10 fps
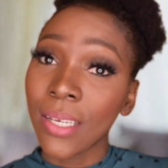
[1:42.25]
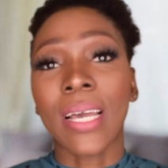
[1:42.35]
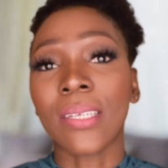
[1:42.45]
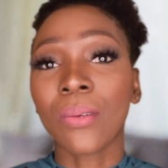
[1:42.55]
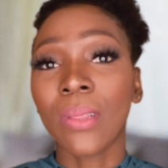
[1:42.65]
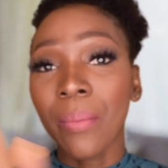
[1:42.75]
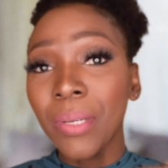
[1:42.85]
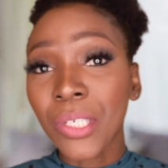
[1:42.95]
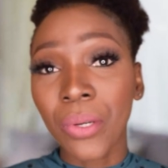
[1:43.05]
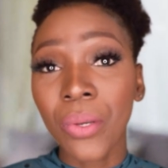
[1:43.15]
Yeah, so let me
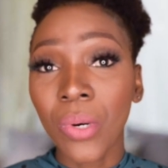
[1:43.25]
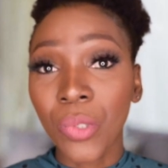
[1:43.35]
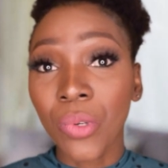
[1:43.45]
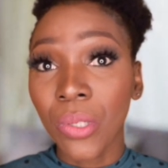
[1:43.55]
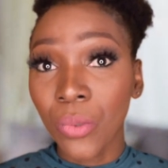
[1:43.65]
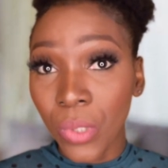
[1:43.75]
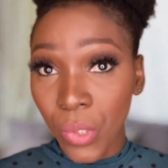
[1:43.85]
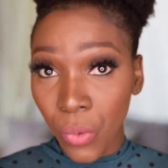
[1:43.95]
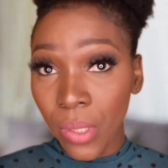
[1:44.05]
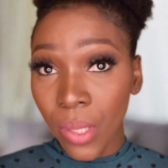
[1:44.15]
show you what we
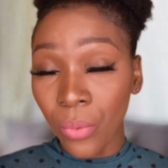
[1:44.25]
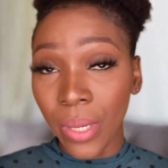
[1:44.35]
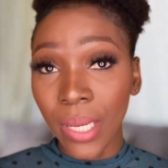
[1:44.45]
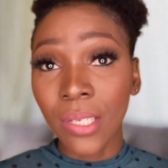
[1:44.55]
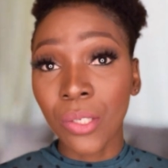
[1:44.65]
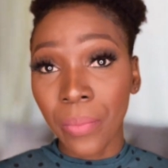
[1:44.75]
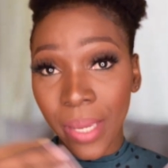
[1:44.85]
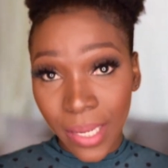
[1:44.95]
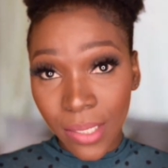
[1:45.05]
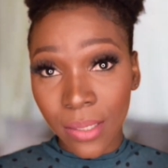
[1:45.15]
do with the wig to
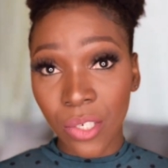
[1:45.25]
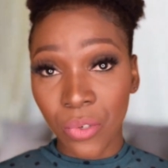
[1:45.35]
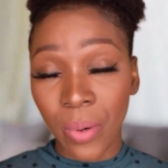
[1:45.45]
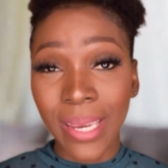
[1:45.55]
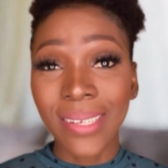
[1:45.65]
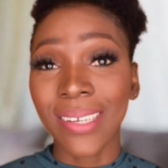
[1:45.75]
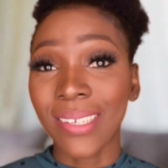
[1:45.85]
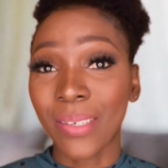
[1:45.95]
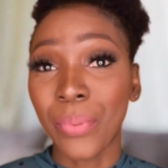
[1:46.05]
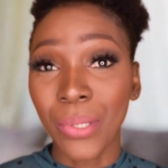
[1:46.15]
make it straight
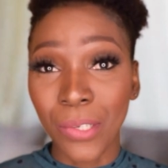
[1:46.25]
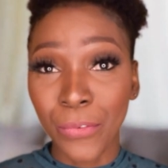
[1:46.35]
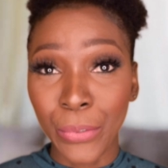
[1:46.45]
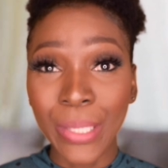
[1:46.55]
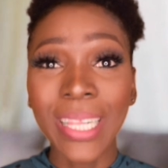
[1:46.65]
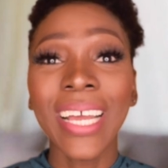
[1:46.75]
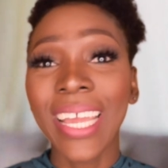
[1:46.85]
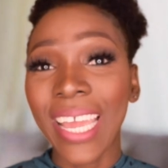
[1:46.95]
and beautiful,